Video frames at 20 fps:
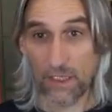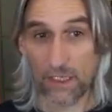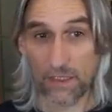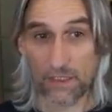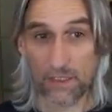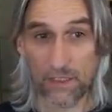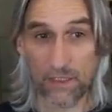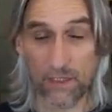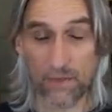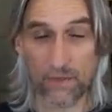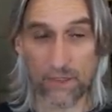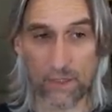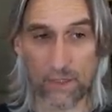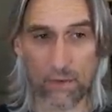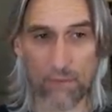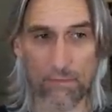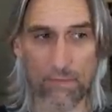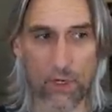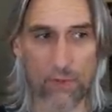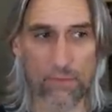You know, there were
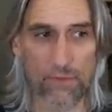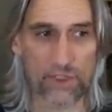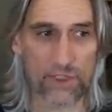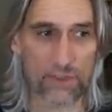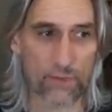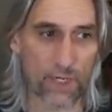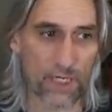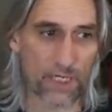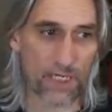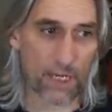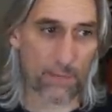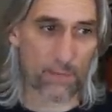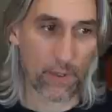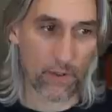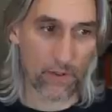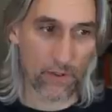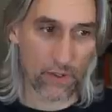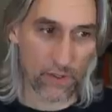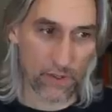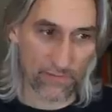moments when Nepo
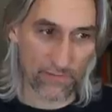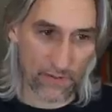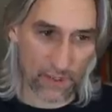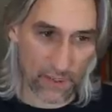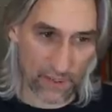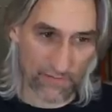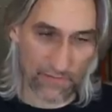could have kind